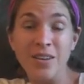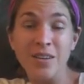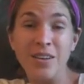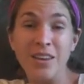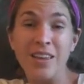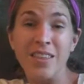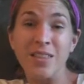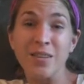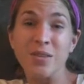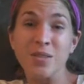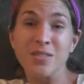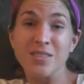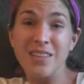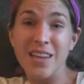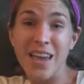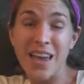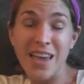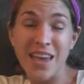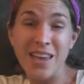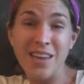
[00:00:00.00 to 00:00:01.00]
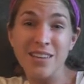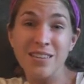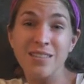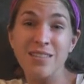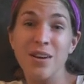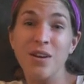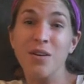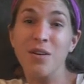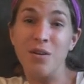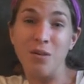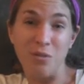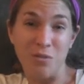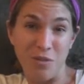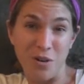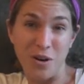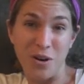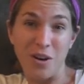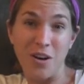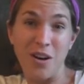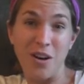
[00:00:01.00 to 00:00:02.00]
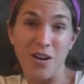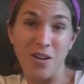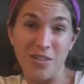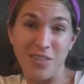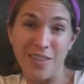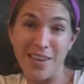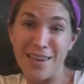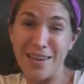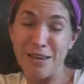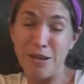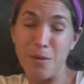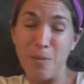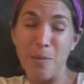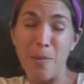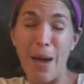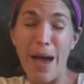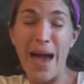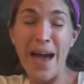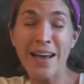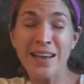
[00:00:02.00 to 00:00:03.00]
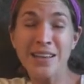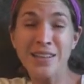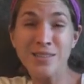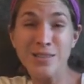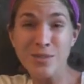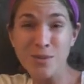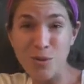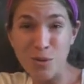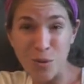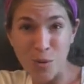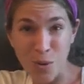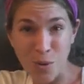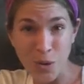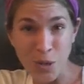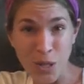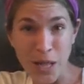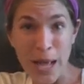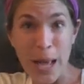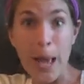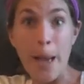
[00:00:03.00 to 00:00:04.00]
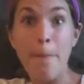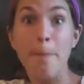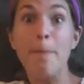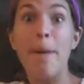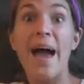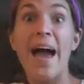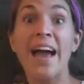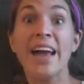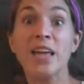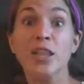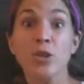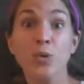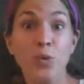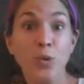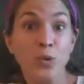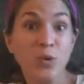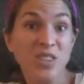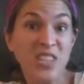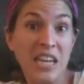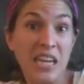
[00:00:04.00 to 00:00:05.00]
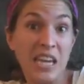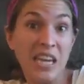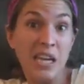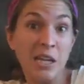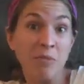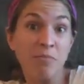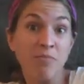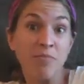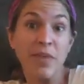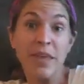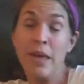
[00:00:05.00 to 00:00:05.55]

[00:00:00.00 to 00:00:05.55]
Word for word: And those days are over, aren't they? You're back in school, back in the routine.